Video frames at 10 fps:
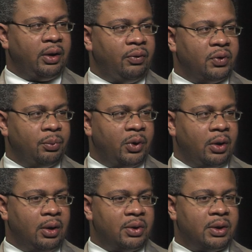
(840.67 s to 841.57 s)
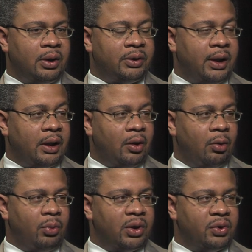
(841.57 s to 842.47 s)
give you some cards to take
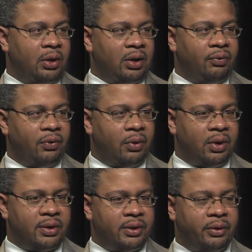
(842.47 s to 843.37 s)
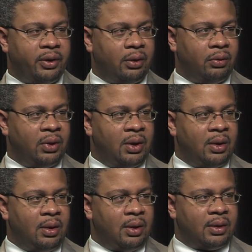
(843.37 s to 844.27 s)
home because you're looking for a serial
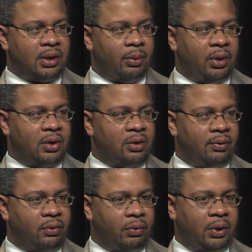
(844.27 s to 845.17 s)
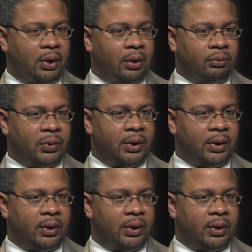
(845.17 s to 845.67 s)
examination of three